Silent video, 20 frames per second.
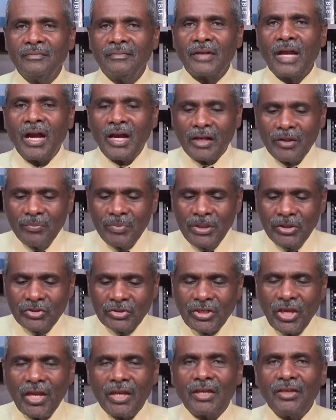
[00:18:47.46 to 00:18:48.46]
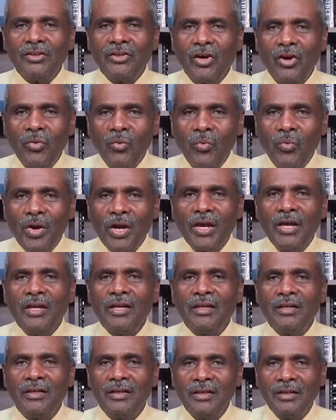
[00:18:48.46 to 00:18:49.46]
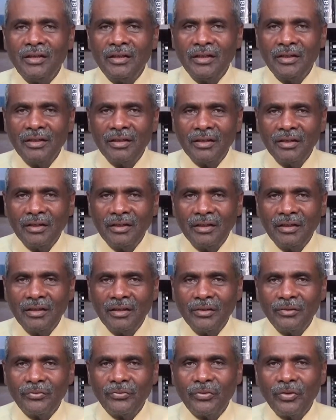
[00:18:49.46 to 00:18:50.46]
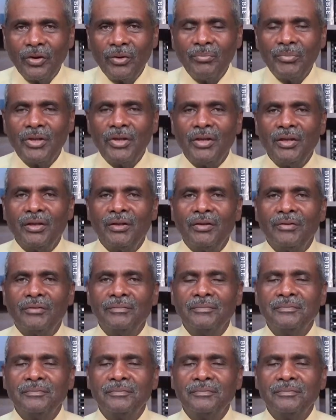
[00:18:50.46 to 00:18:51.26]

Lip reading: I could be taken away from here.